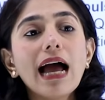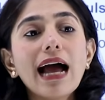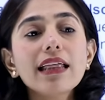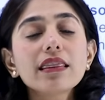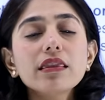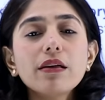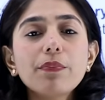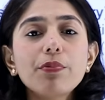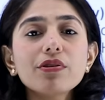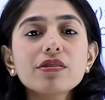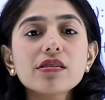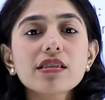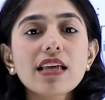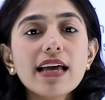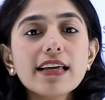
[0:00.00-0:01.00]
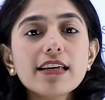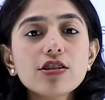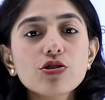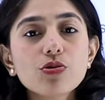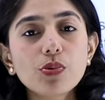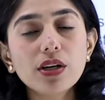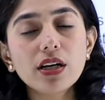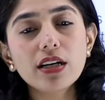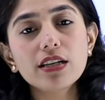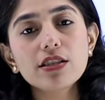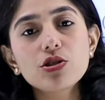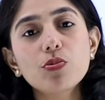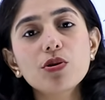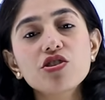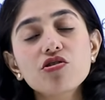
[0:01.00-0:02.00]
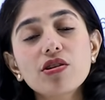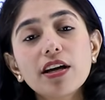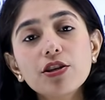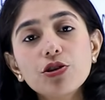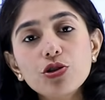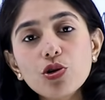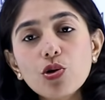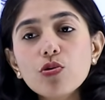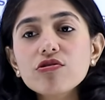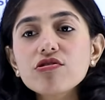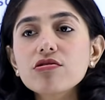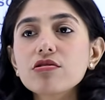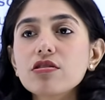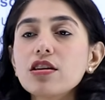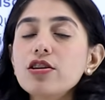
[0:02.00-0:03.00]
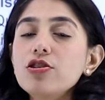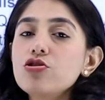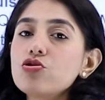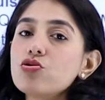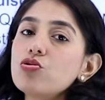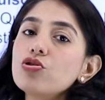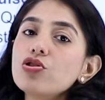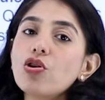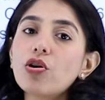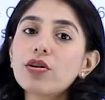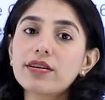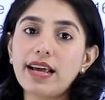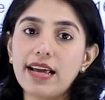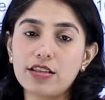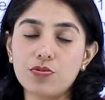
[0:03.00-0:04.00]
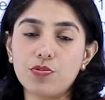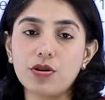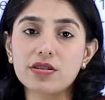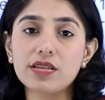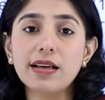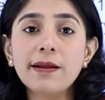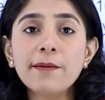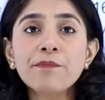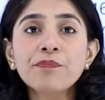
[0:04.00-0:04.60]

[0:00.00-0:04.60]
and the precise words which are used into your textbooks.